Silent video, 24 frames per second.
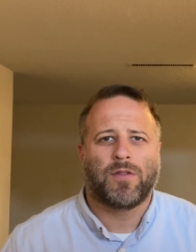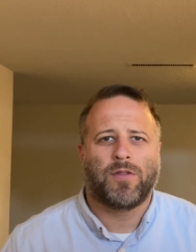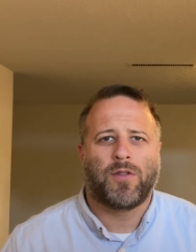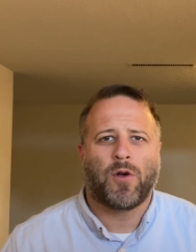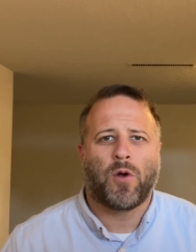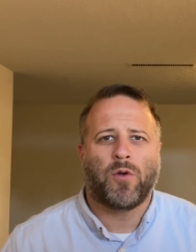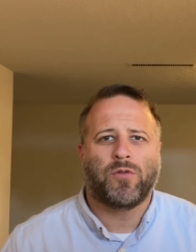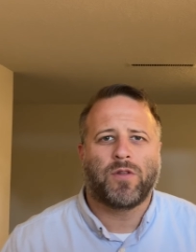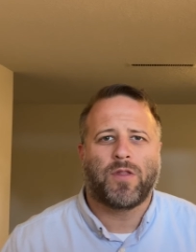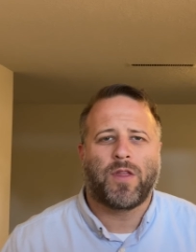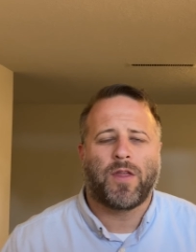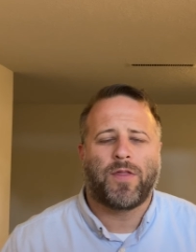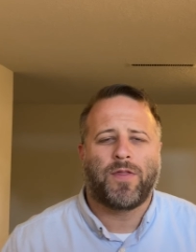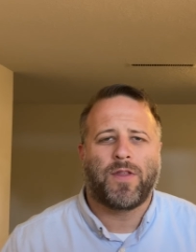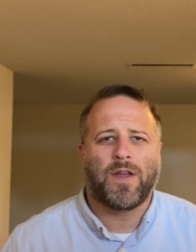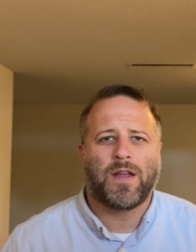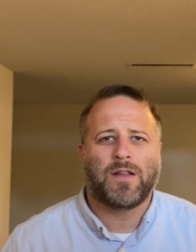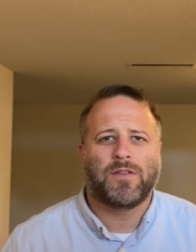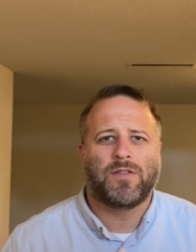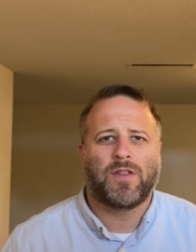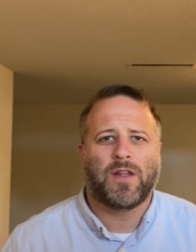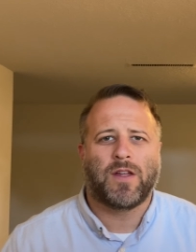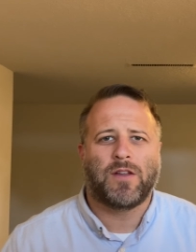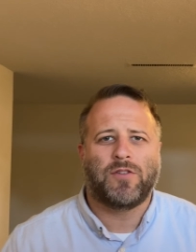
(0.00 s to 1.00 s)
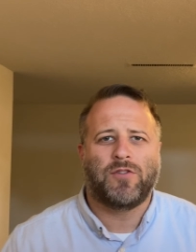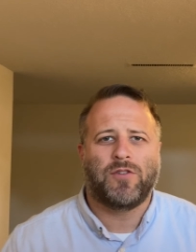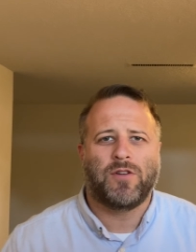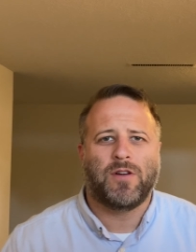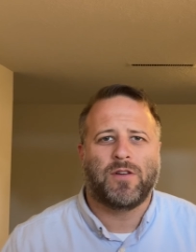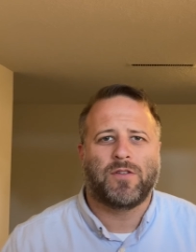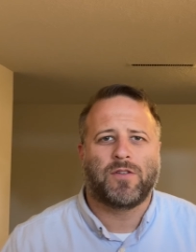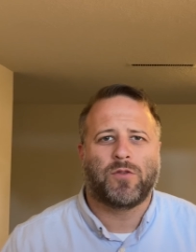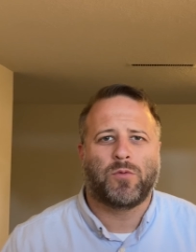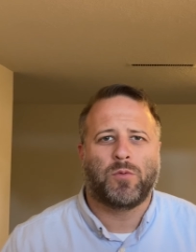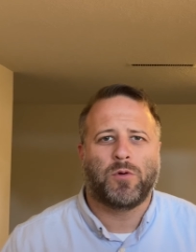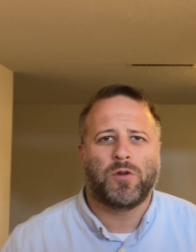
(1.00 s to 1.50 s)
Those are the things that
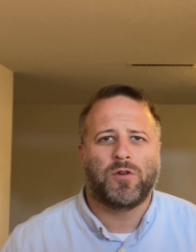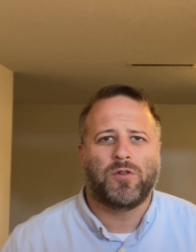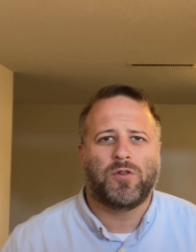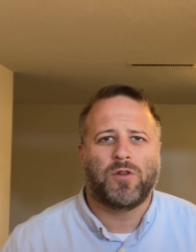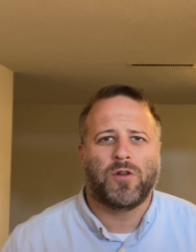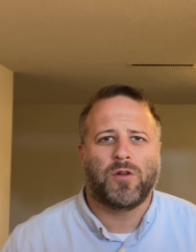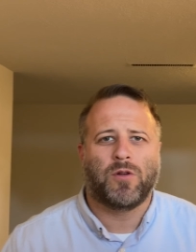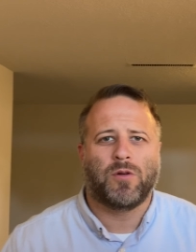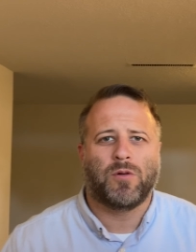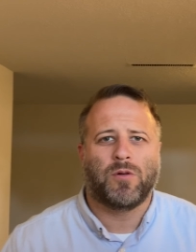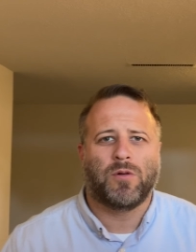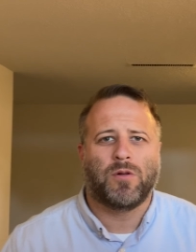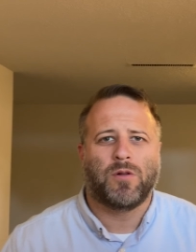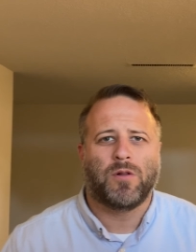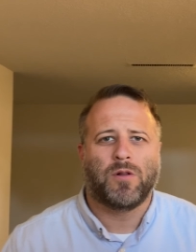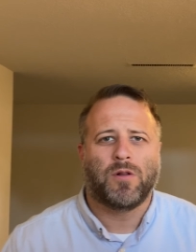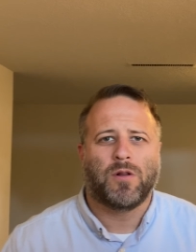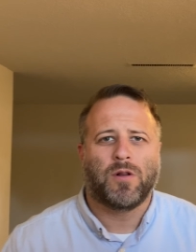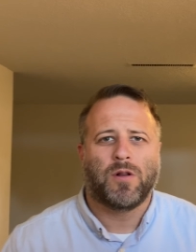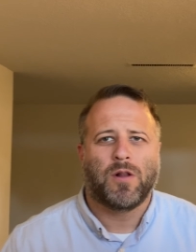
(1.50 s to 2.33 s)
Jesus would do.